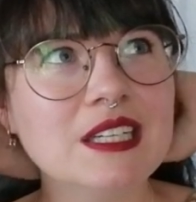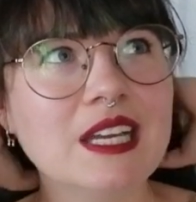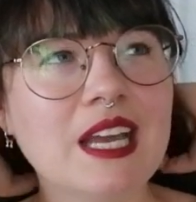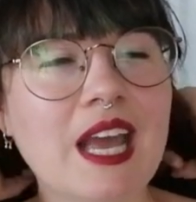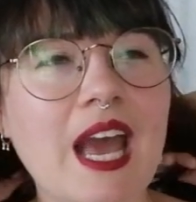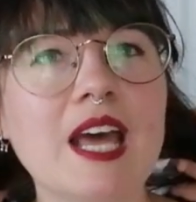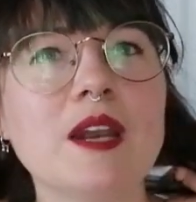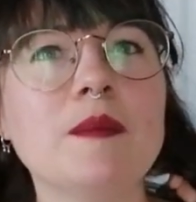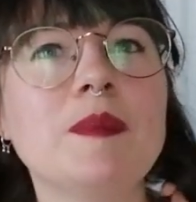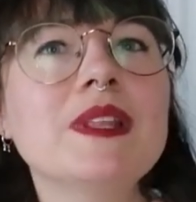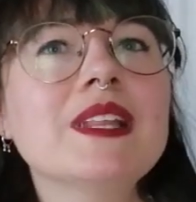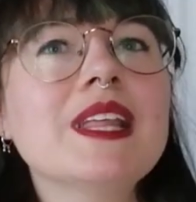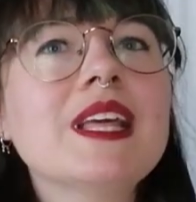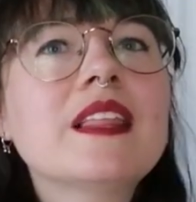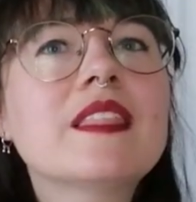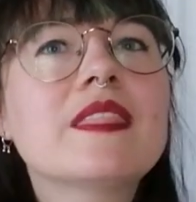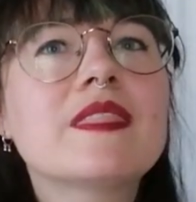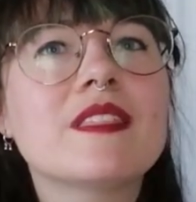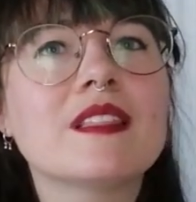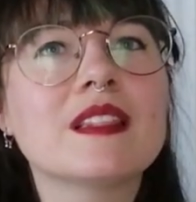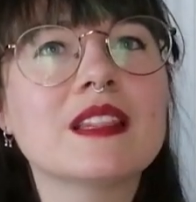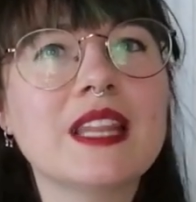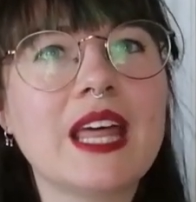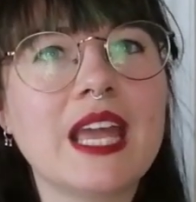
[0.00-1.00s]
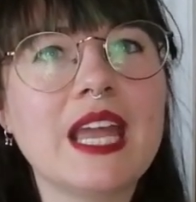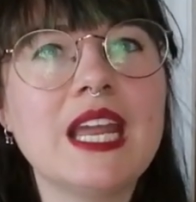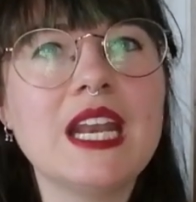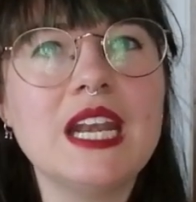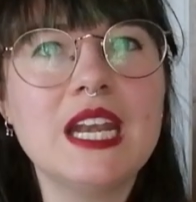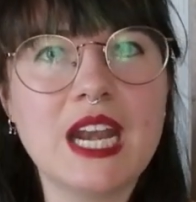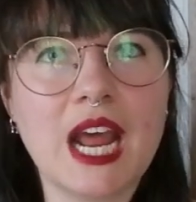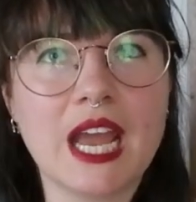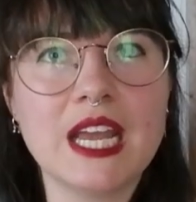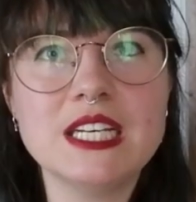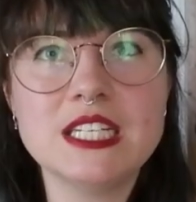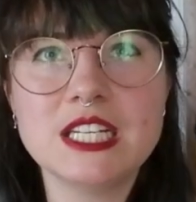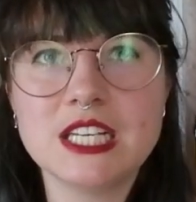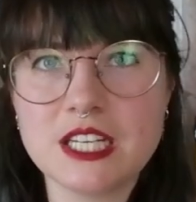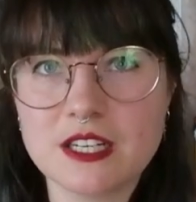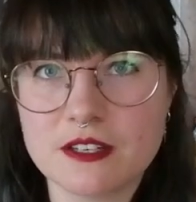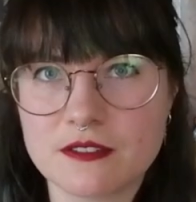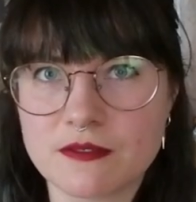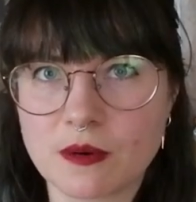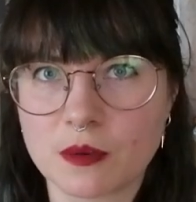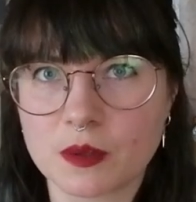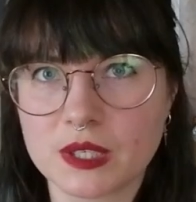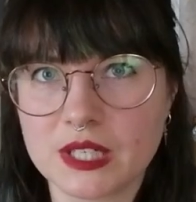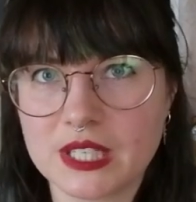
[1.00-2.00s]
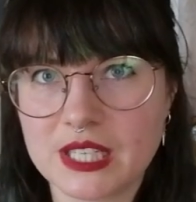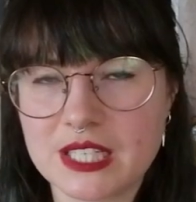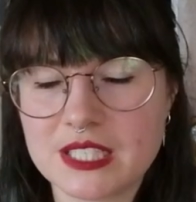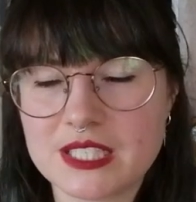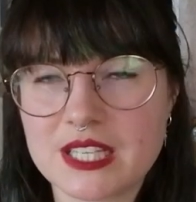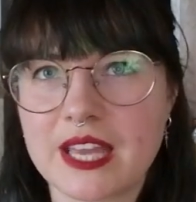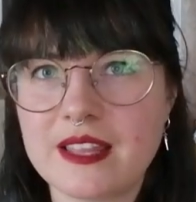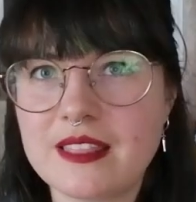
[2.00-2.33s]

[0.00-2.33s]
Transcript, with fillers: It had to be like the late 1940s.